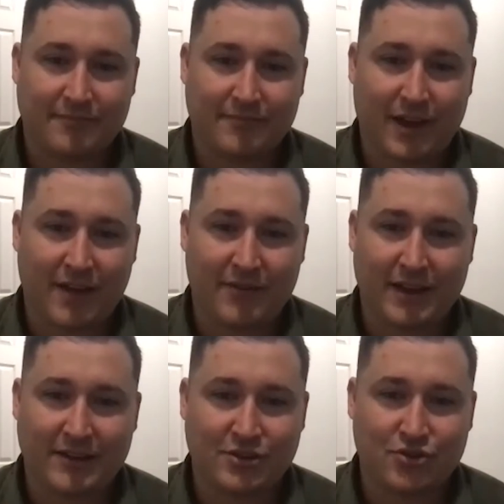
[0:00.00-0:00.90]
haven't
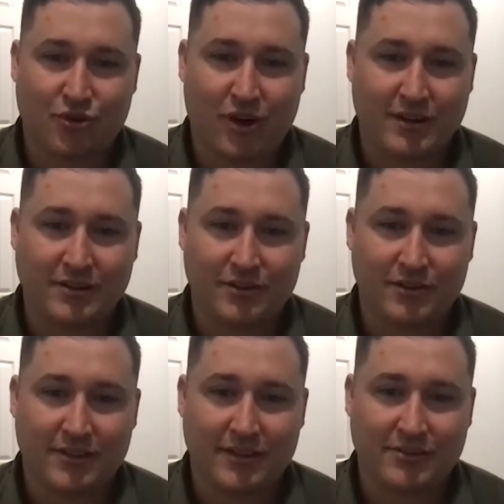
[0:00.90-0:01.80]
had to try to do
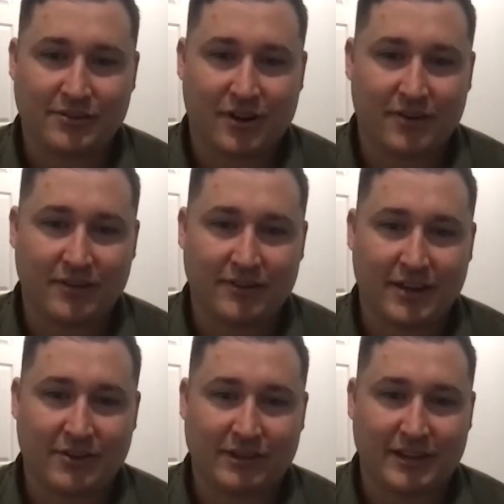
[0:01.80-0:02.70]
that. That just kind of has
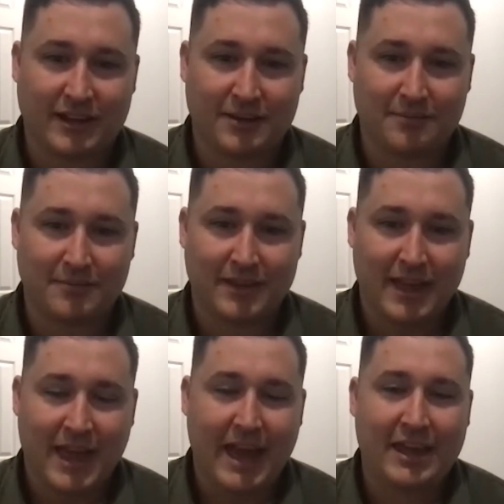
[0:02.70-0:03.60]
naturally come.
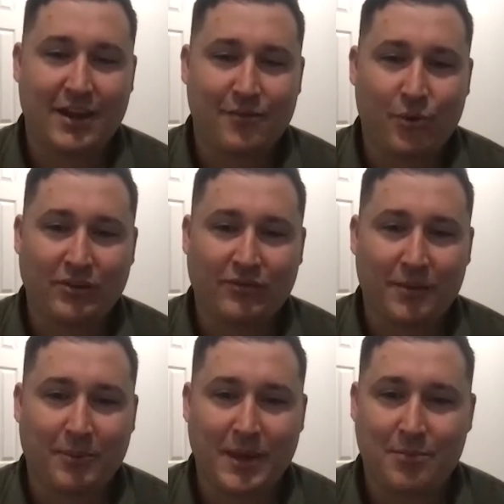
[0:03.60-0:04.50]
And I've always
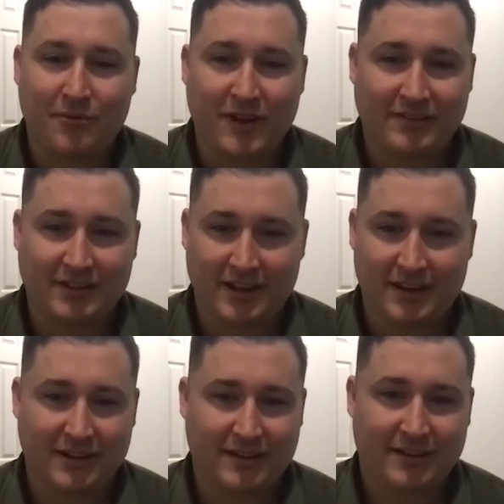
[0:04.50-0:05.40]
found people
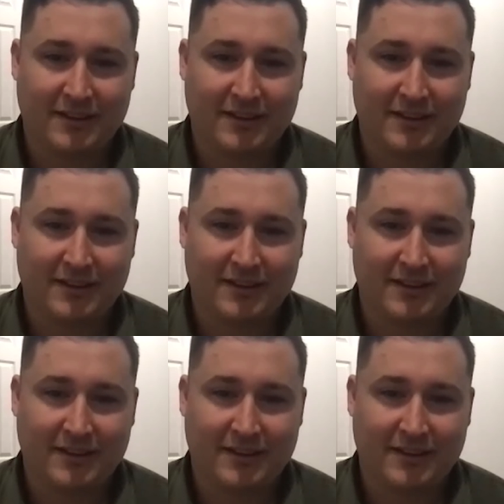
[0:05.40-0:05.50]
fascinating.